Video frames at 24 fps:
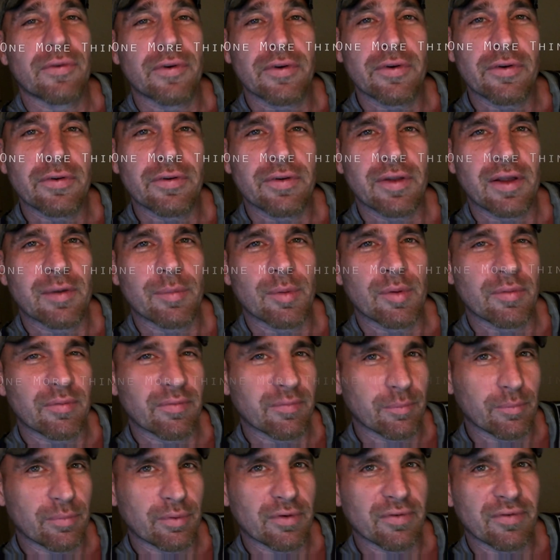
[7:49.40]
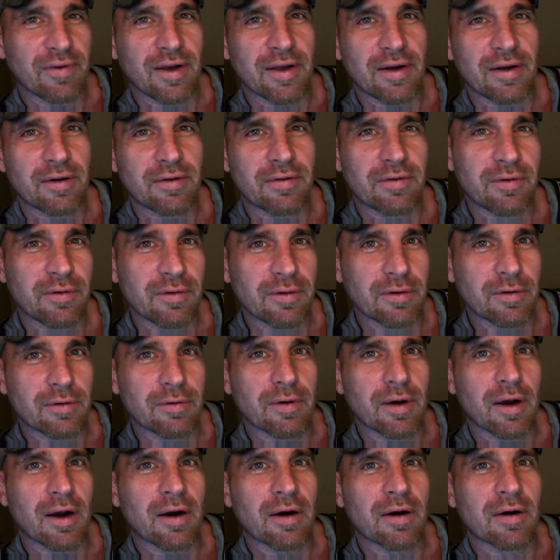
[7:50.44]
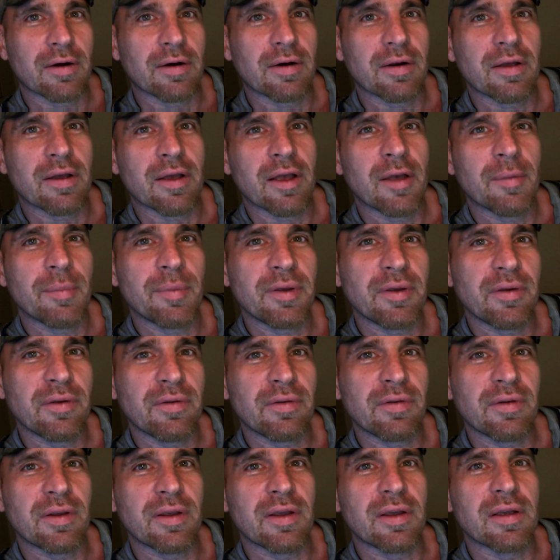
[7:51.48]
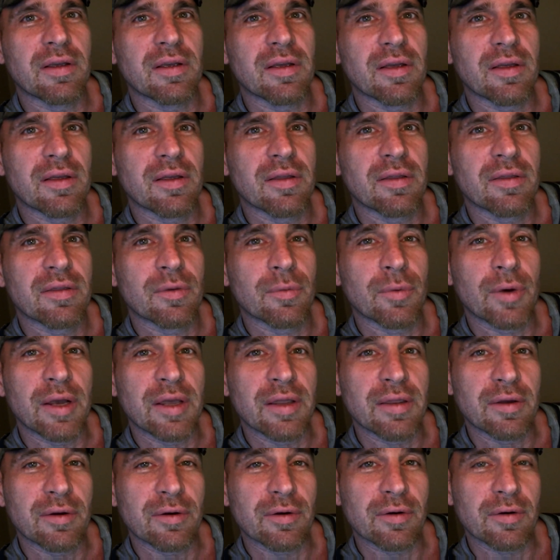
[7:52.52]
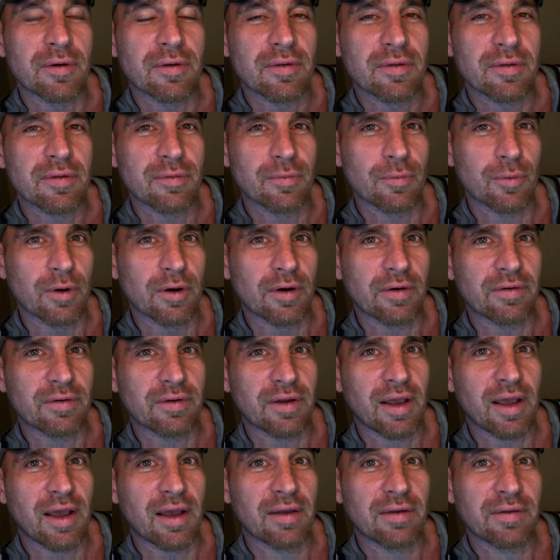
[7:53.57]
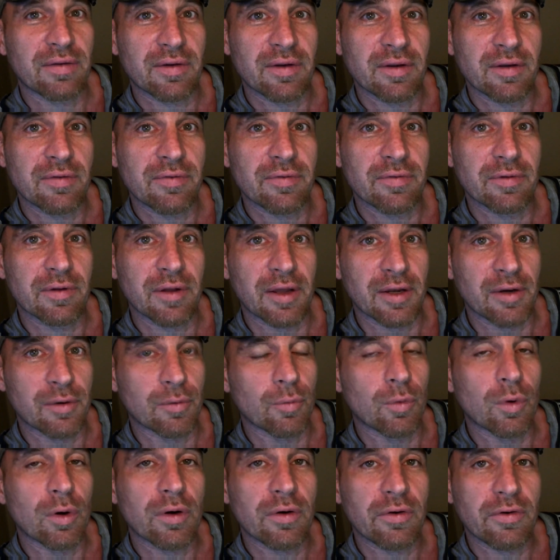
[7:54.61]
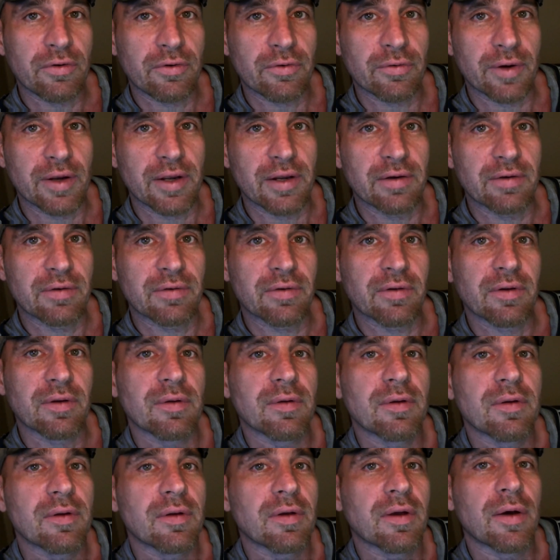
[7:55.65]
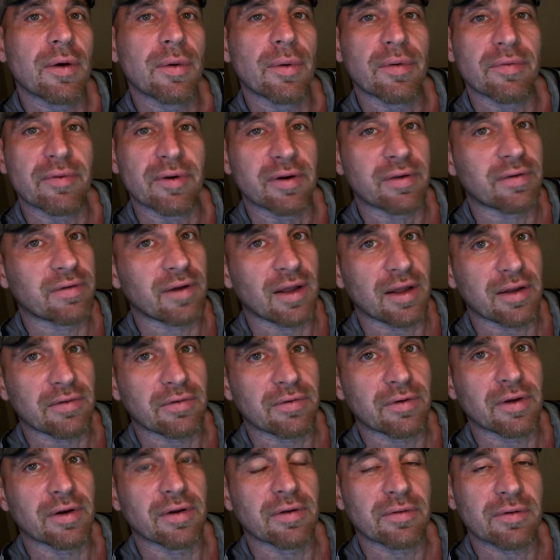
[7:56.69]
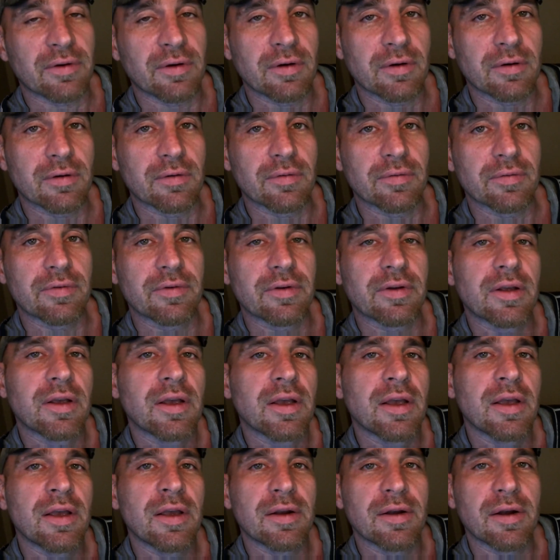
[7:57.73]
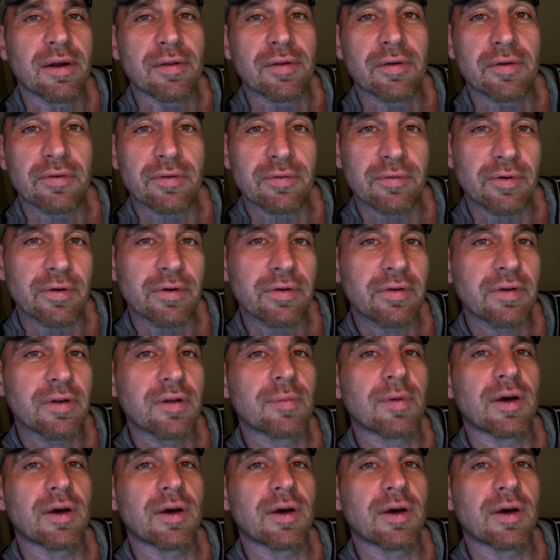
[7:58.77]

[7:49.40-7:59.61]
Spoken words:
visuals that I've been providing to you are helping you see the way the Earth works as if light were straight. However, it's not straight, it's curved. Now, there's a verse in the